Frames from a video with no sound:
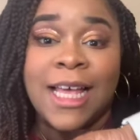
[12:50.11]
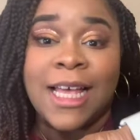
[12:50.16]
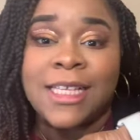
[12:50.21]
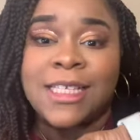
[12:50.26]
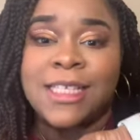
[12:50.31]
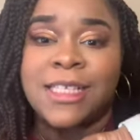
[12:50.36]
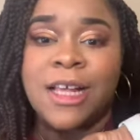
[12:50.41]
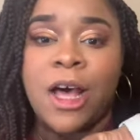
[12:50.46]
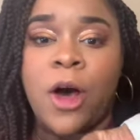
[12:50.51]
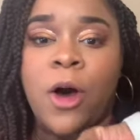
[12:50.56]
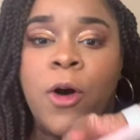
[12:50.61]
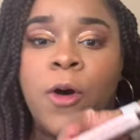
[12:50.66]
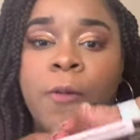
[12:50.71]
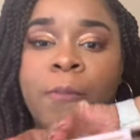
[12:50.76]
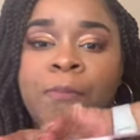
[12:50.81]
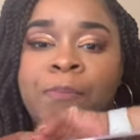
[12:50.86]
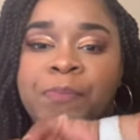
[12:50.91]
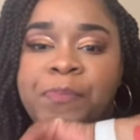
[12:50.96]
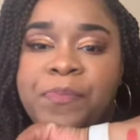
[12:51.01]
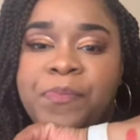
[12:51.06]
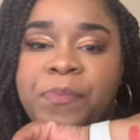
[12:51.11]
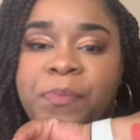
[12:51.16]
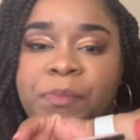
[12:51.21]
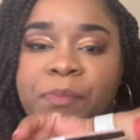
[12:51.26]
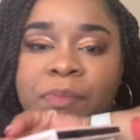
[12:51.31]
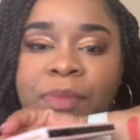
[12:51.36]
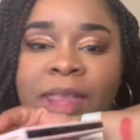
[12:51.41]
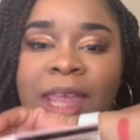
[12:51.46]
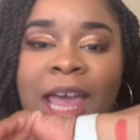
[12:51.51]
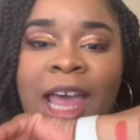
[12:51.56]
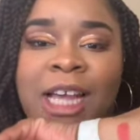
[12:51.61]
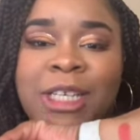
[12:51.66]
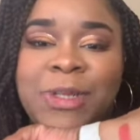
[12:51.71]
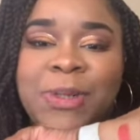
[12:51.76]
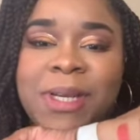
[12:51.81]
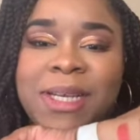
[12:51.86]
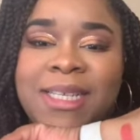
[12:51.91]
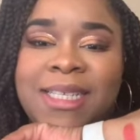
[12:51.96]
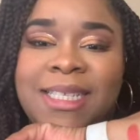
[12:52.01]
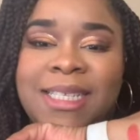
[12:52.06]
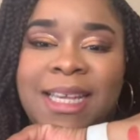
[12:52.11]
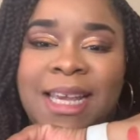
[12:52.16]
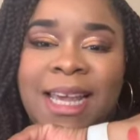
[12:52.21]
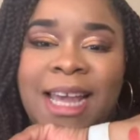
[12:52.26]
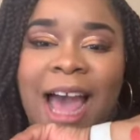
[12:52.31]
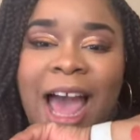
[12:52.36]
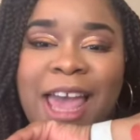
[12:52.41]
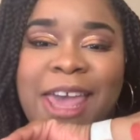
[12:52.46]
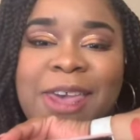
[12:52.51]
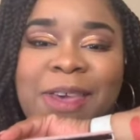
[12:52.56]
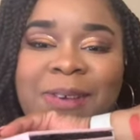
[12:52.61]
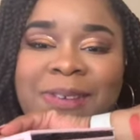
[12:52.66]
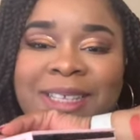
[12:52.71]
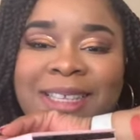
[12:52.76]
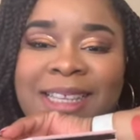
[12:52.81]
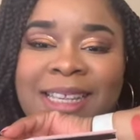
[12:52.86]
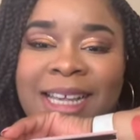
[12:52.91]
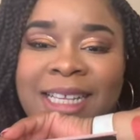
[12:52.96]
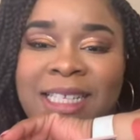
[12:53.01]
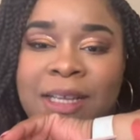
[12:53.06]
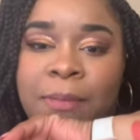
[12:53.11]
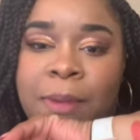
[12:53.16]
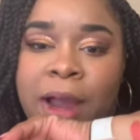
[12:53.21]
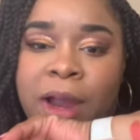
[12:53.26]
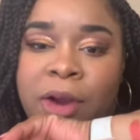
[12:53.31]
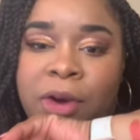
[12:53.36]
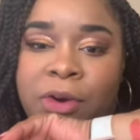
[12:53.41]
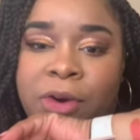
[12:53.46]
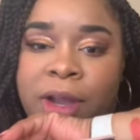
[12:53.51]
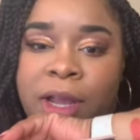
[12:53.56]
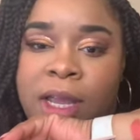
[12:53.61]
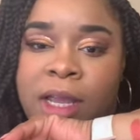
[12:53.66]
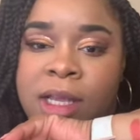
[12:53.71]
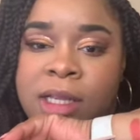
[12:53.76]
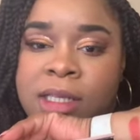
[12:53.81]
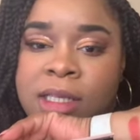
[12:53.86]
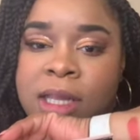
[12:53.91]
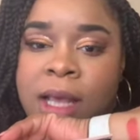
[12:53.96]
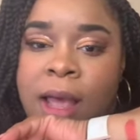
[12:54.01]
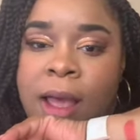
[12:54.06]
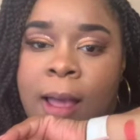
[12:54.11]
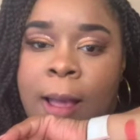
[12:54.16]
So as you can see, I used this in my crease,